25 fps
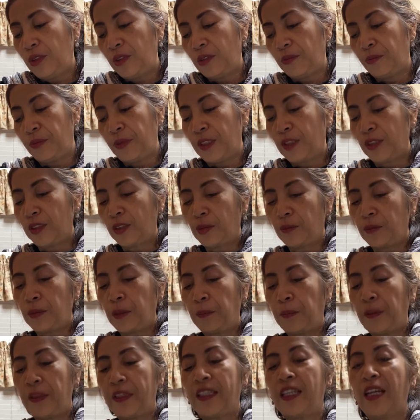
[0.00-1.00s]
Because of the
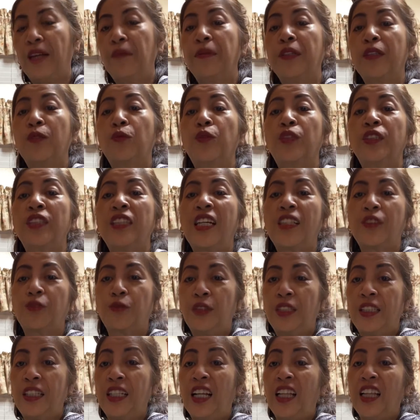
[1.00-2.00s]
pandemic, we're not
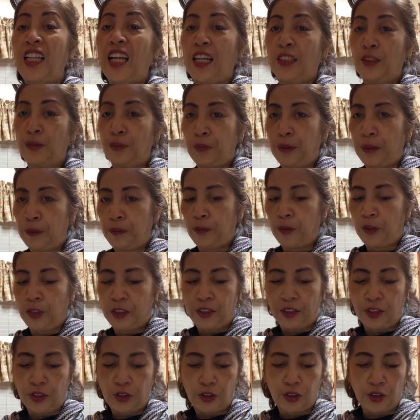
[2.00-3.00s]
really a lot of people in
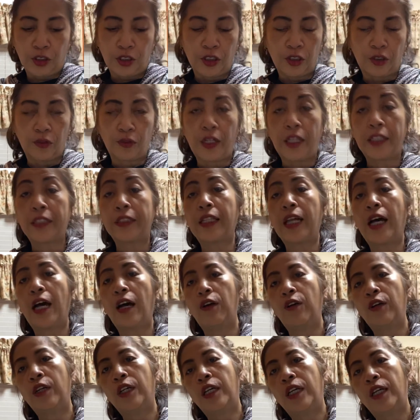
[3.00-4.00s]
the church right
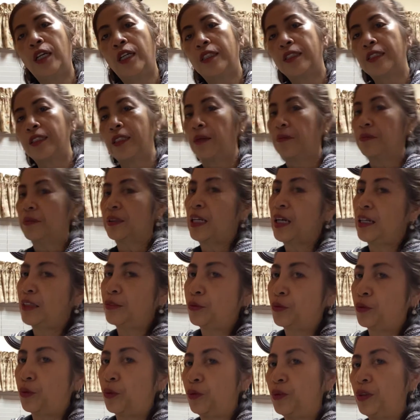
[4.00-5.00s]
now. Sometimes
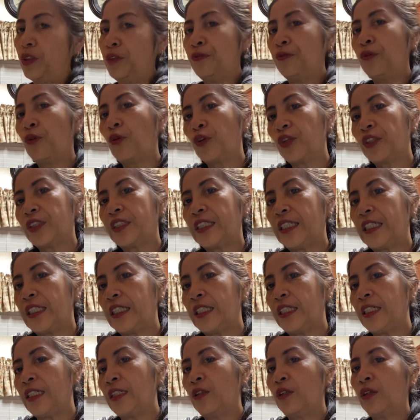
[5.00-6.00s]
we're only
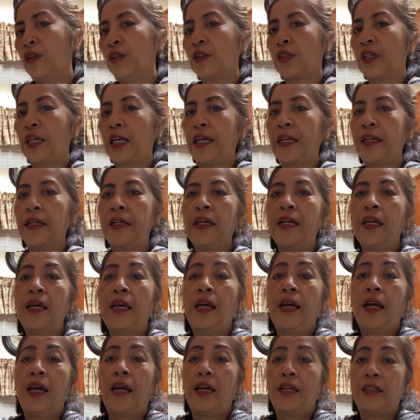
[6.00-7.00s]
40, okay,
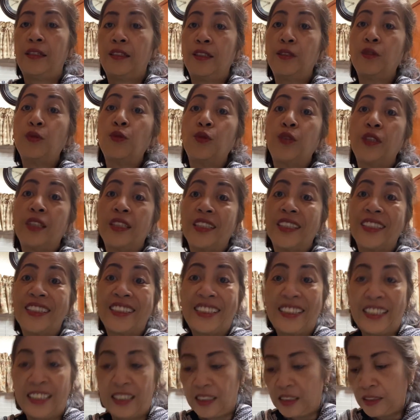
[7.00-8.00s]
and including the
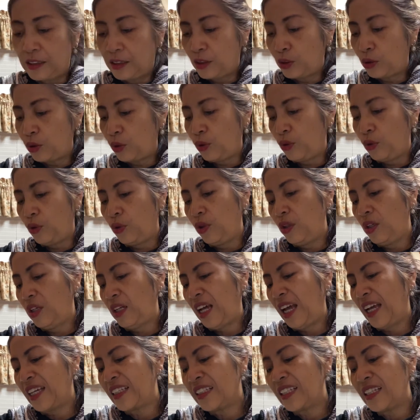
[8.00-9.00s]
kids. So
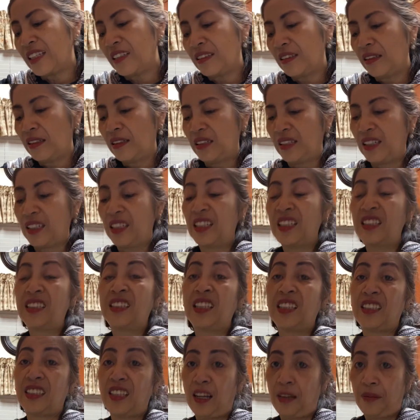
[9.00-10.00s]
I think it is
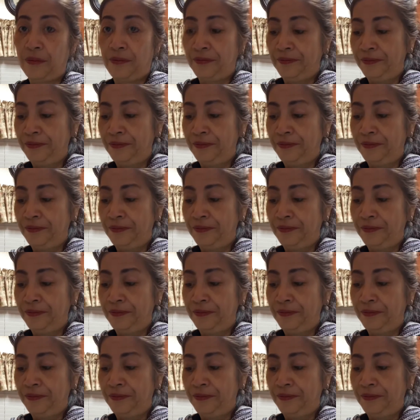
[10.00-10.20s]
enough.